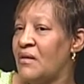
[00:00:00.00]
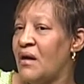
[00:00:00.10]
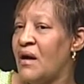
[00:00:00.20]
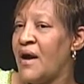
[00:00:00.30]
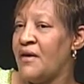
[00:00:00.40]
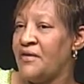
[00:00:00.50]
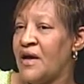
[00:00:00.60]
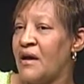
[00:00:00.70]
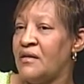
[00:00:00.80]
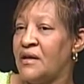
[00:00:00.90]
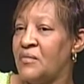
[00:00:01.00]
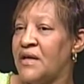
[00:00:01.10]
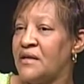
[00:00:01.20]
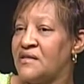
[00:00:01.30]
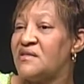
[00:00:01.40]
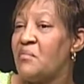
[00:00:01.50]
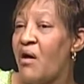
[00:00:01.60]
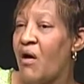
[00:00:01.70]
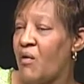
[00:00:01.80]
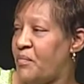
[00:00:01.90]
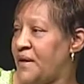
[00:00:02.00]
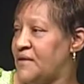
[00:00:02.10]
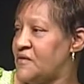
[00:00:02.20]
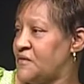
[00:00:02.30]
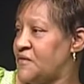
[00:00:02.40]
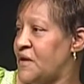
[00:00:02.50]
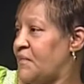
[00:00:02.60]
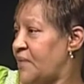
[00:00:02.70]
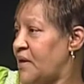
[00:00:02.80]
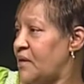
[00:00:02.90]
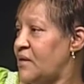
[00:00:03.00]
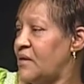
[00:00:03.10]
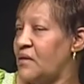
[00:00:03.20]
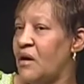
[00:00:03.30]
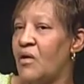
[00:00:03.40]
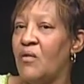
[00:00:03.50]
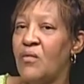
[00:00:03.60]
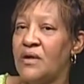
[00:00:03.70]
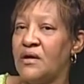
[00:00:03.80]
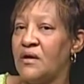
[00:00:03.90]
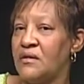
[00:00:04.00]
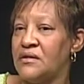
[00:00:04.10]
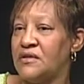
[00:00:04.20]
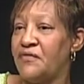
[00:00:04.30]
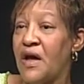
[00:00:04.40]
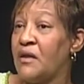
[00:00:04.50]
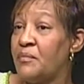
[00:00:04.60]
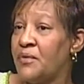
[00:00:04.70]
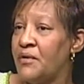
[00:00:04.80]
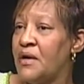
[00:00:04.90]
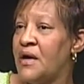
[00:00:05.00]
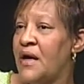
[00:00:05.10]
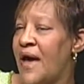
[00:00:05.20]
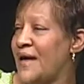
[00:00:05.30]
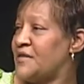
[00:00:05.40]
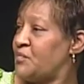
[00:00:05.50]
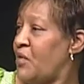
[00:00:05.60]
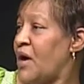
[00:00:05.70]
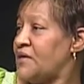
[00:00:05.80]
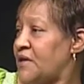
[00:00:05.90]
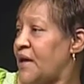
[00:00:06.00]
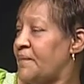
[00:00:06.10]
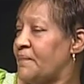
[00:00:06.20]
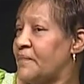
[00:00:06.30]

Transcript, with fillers: Uh, every now and then we get a small piece of something, you know, when a developer has a project.